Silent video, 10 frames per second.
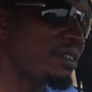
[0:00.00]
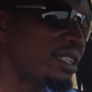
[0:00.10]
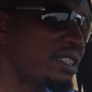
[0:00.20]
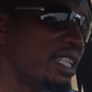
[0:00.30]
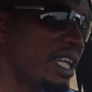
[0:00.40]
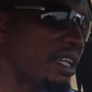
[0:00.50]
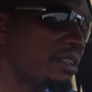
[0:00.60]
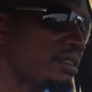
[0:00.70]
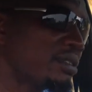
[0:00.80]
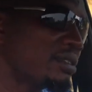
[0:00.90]
it there.
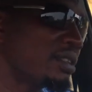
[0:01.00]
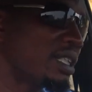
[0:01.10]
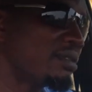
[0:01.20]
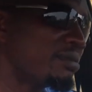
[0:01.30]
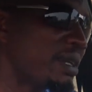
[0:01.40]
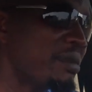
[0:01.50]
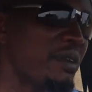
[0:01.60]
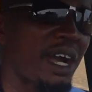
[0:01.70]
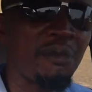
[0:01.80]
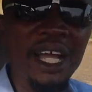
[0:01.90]
Maybe
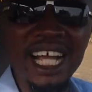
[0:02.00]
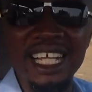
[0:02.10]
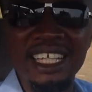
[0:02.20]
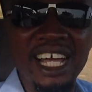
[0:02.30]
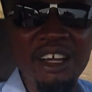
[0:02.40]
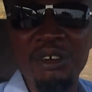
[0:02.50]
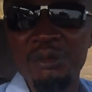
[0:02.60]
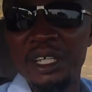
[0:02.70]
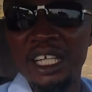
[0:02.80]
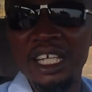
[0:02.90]
I'll make a tile
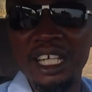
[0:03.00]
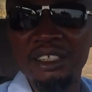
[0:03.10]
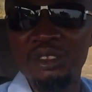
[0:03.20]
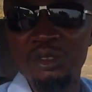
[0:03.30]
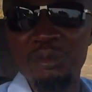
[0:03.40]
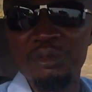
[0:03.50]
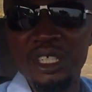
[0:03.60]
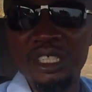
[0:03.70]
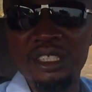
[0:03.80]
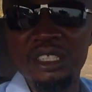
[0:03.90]
again to bleed.